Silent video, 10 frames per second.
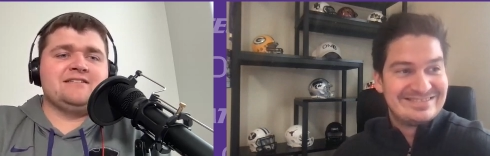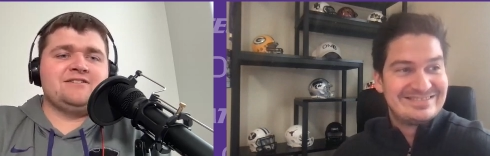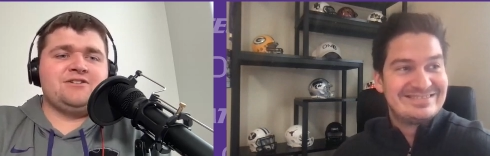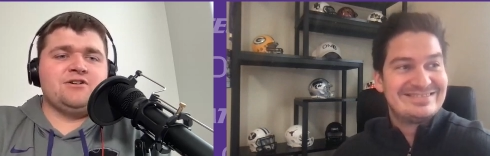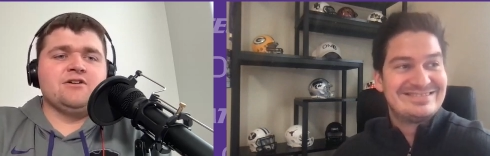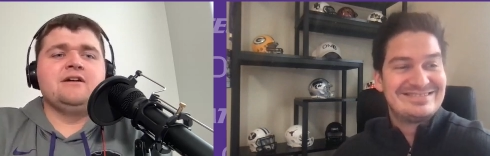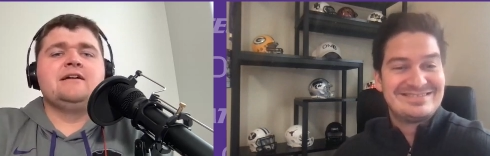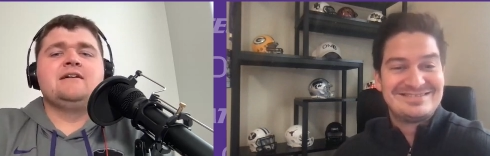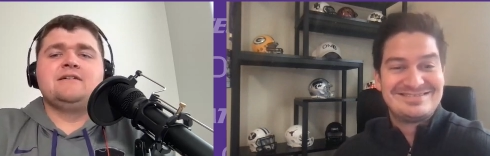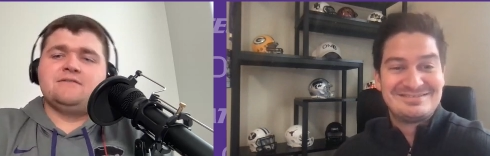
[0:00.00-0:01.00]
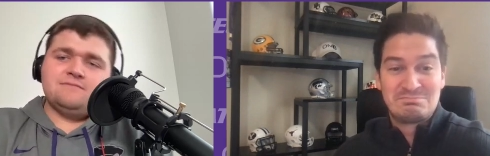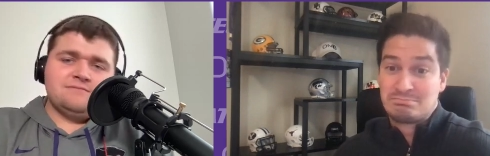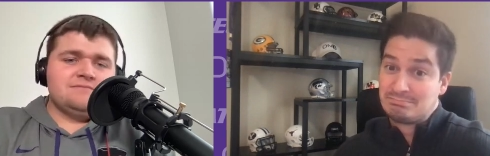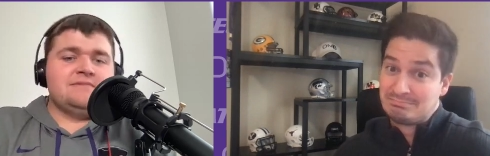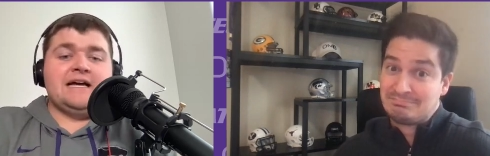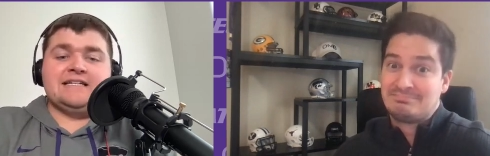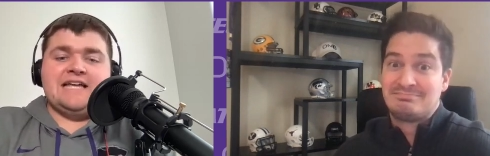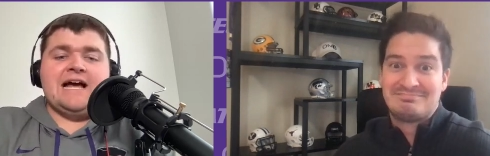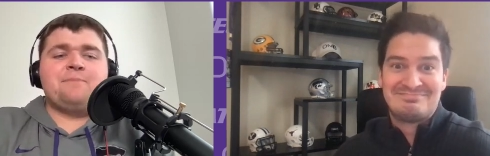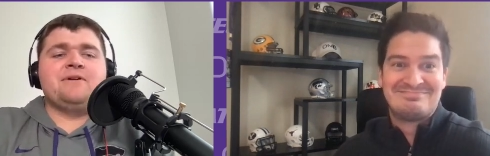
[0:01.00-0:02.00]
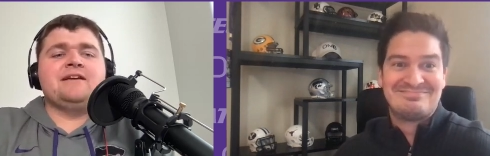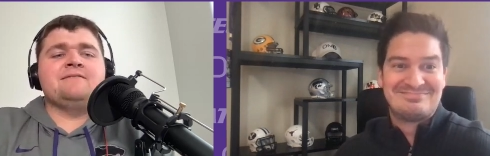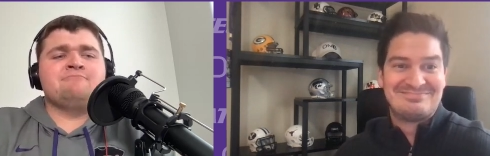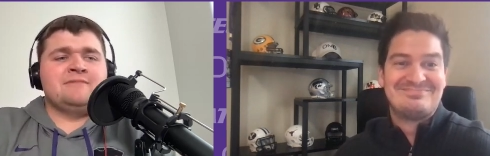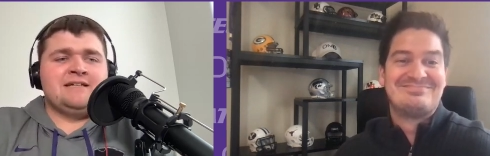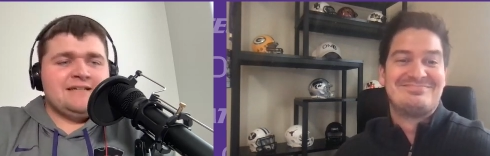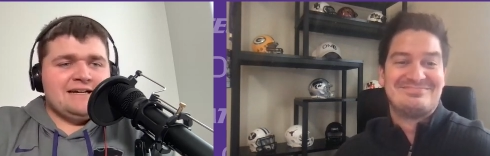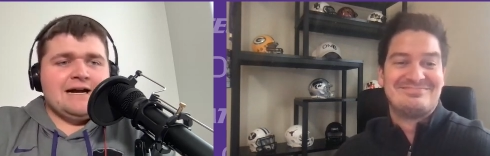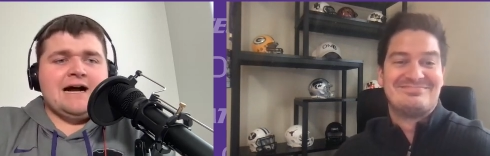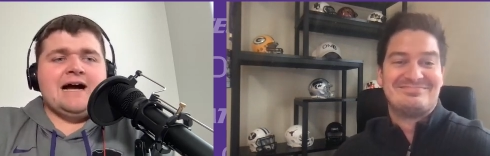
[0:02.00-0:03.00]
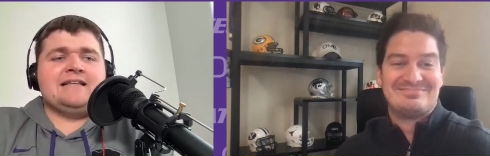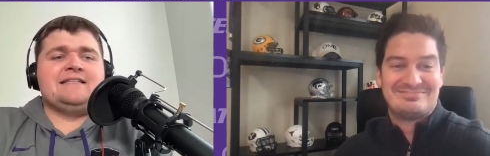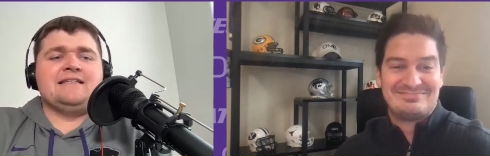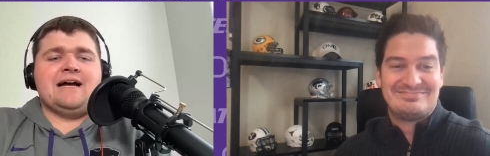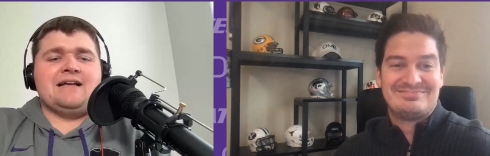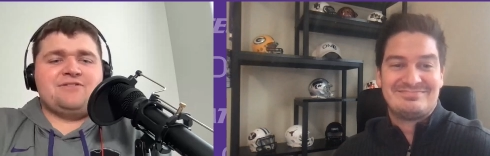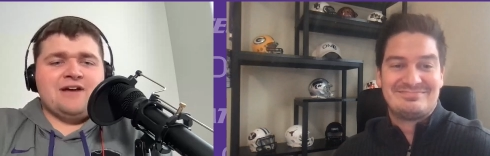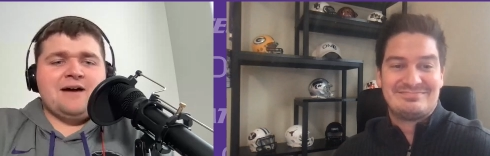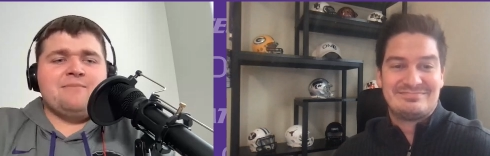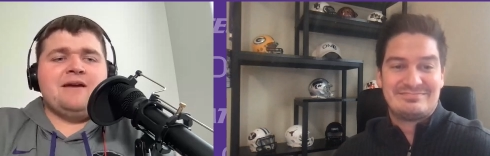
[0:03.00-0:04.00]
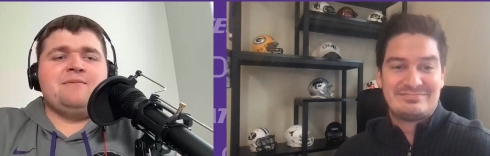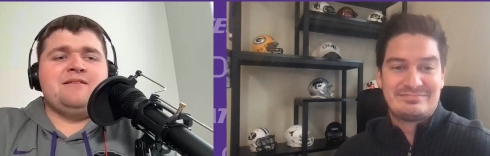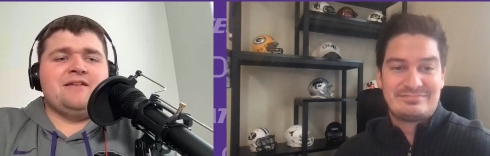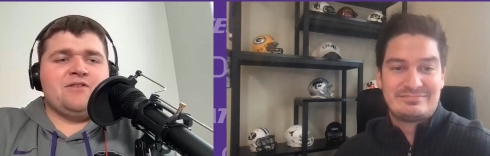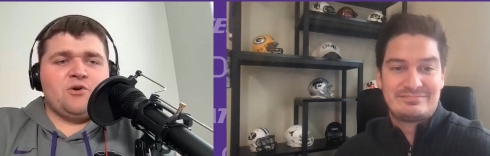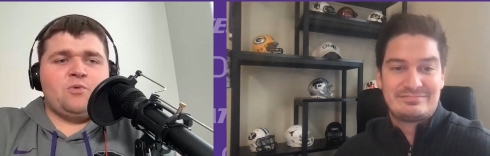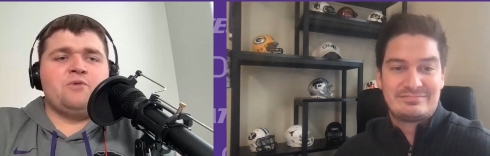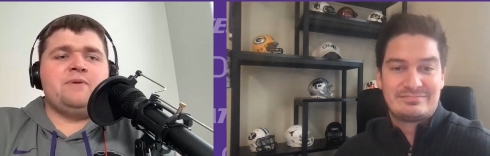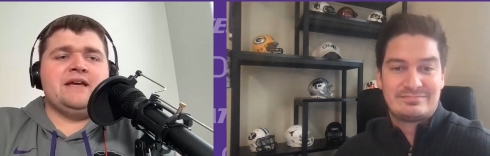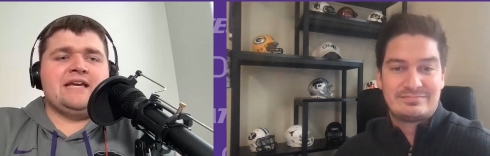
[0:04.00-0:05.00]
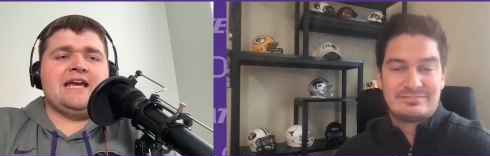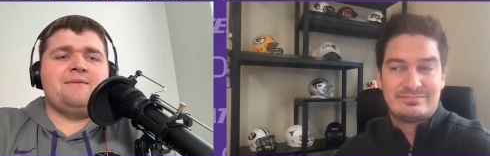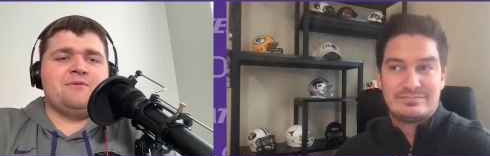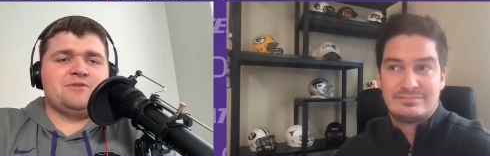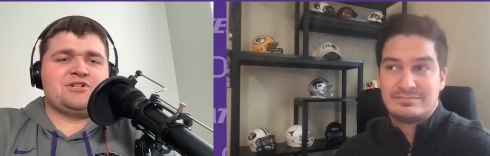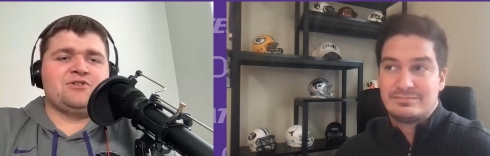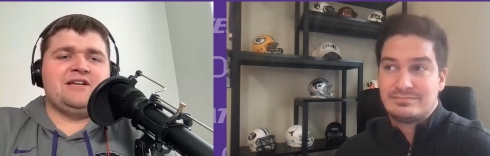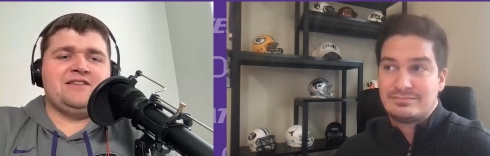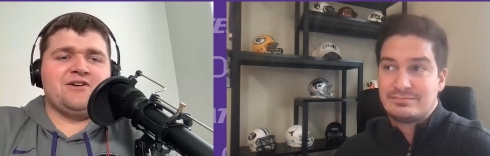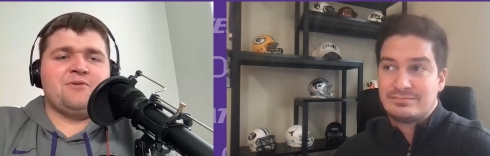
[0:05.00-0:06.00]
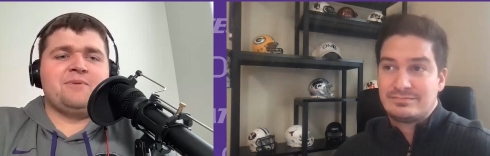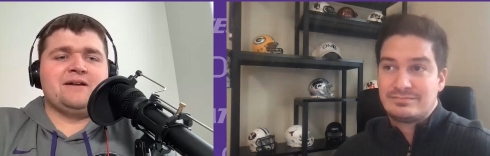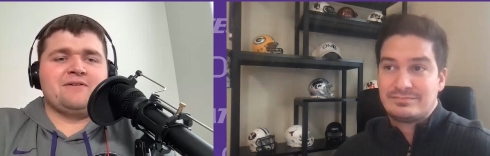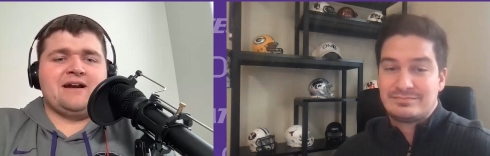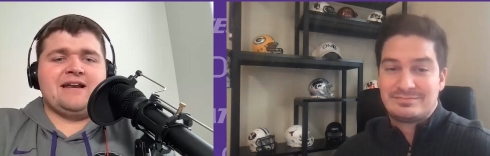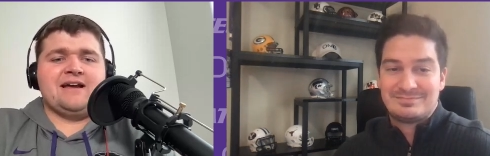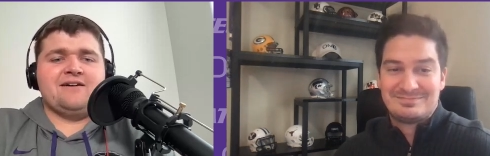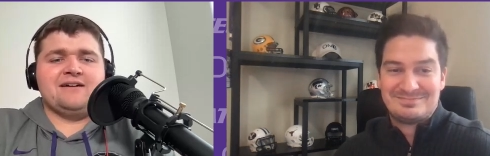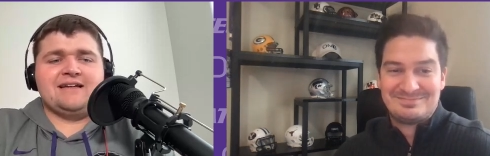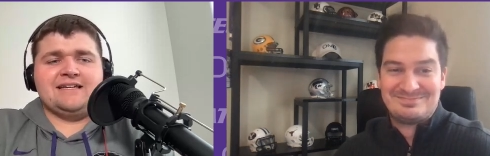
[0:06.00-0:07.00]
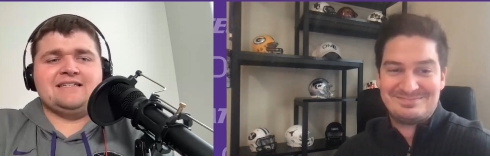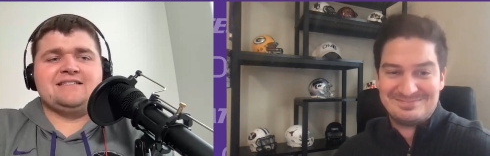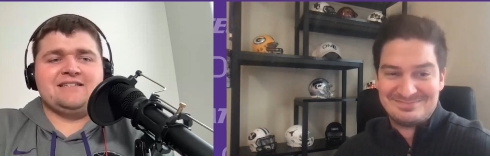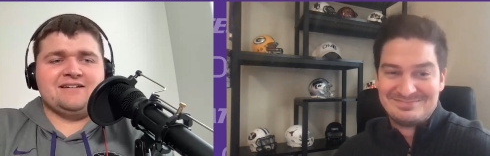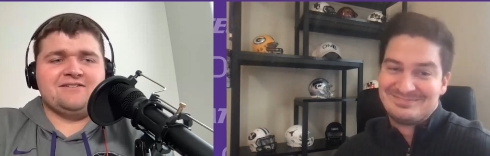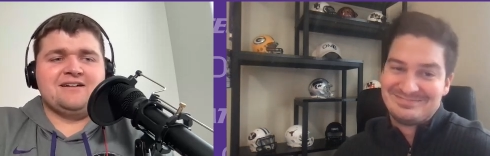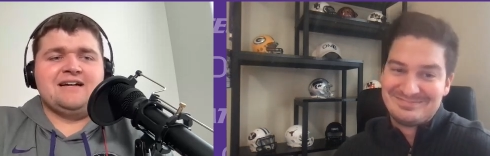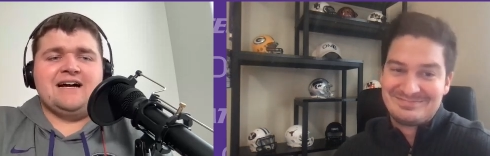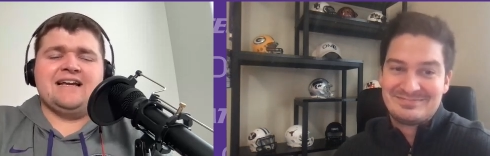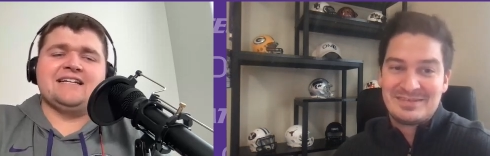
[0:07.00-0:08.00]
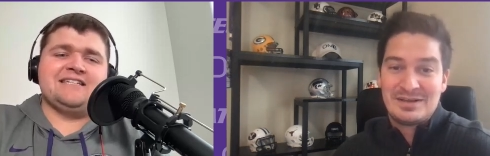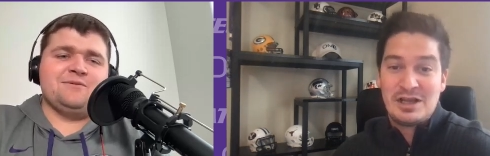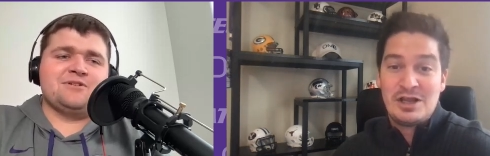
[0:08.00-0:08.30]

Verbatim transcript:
Speaker 1: this year. That is happening. I did, I thought maybe that there would be a game that was clean though, but right now he's you know I guess he